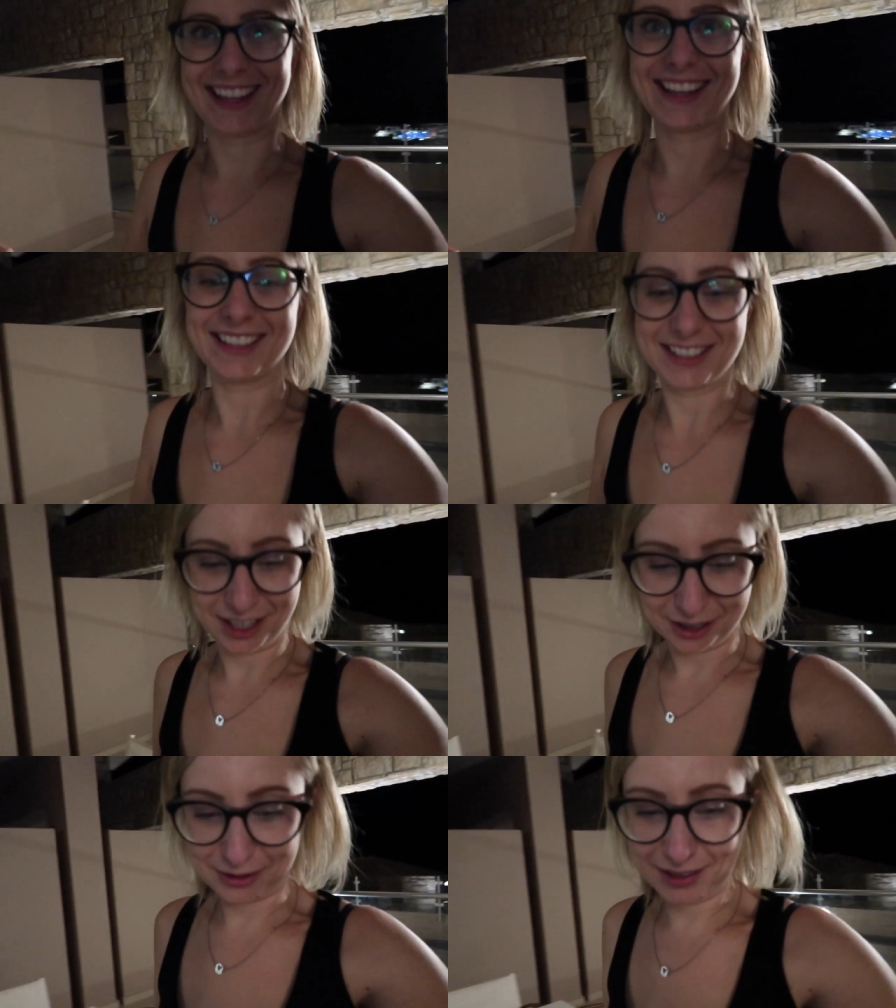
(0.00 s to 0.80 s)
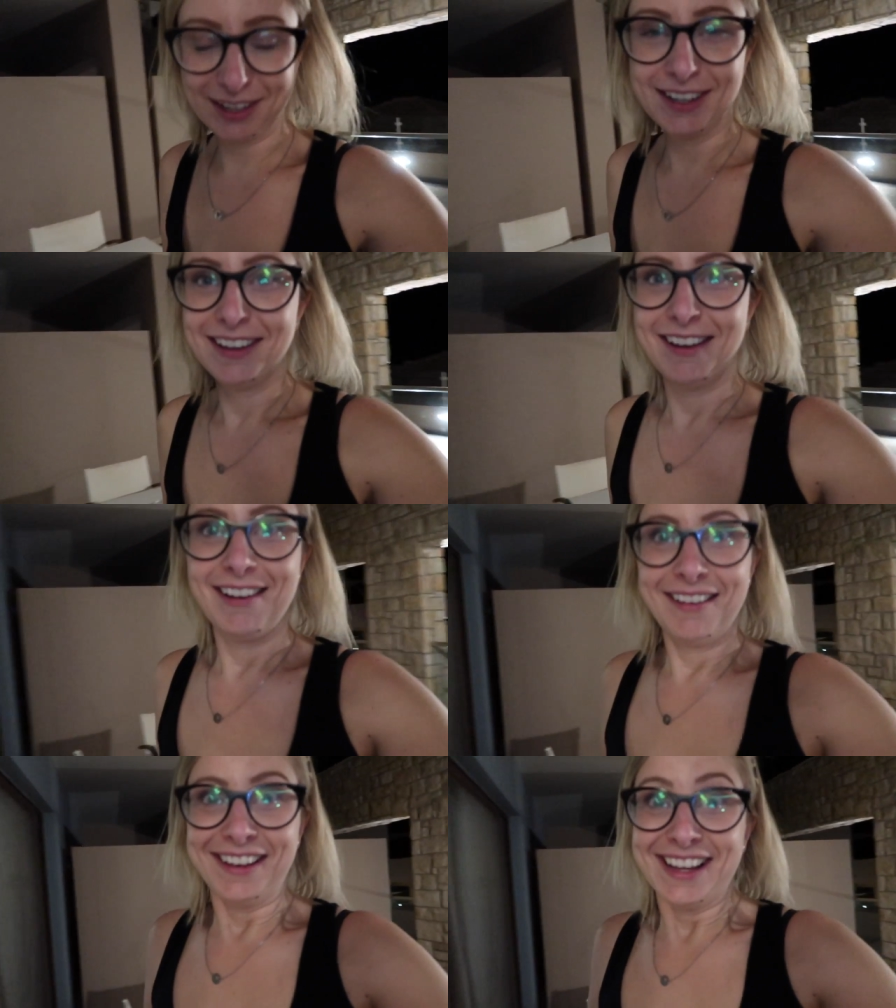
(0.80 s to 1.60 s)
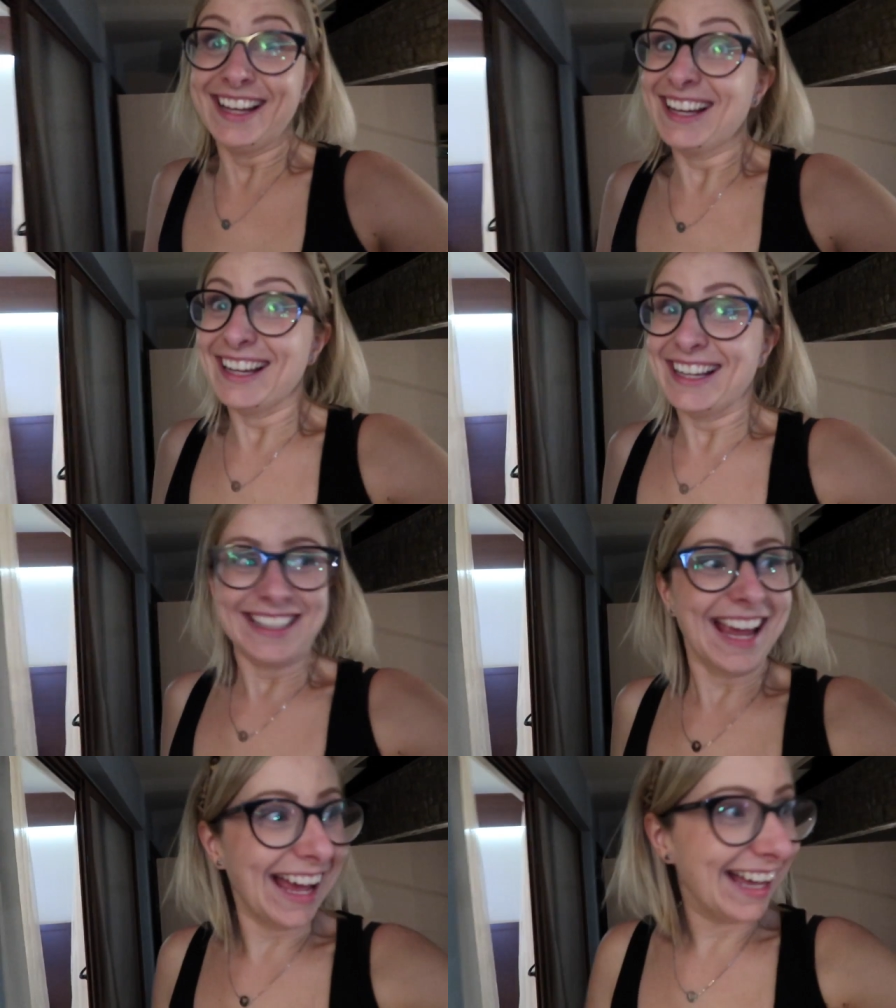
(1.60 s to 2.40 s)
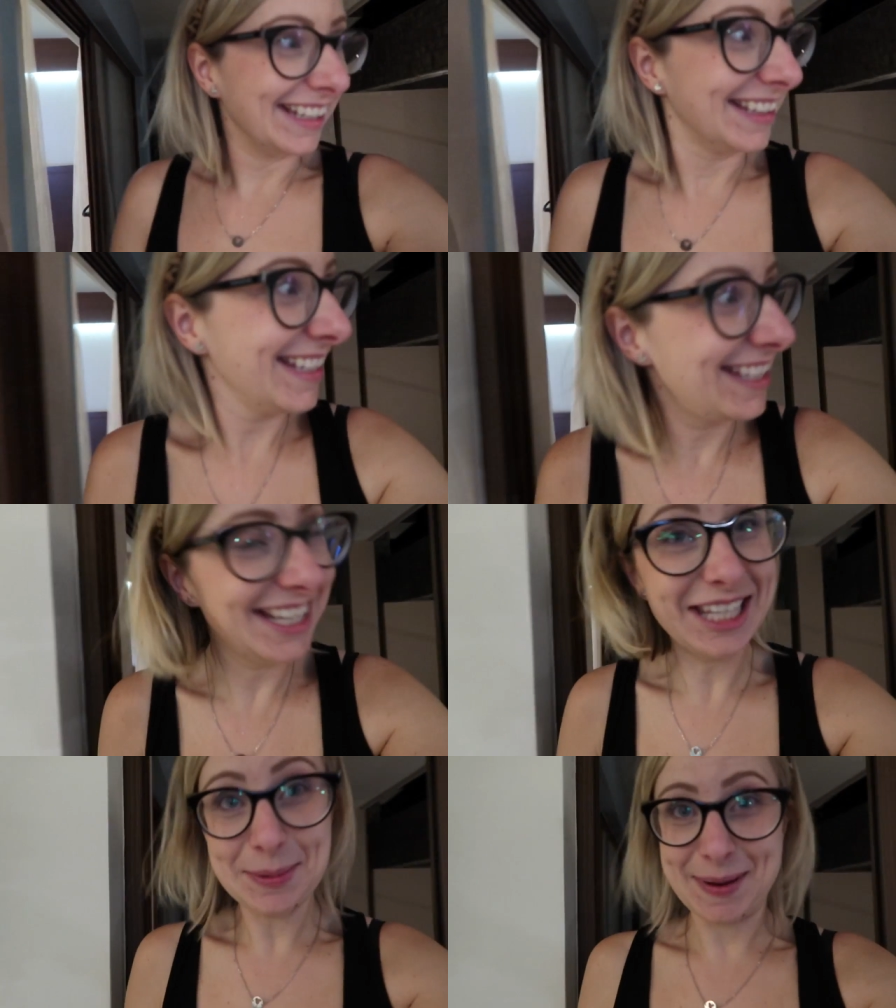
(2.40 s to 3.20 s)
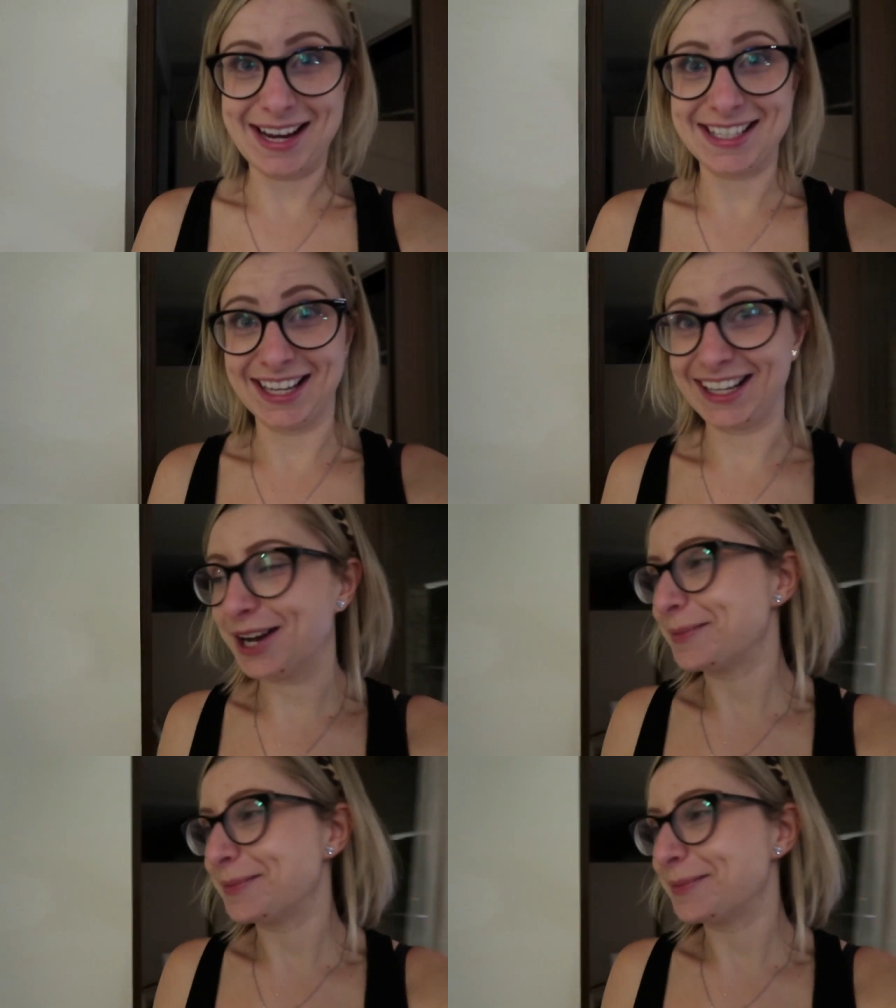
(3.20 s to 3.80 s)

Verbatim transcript: thing. So yeah, this is amazing.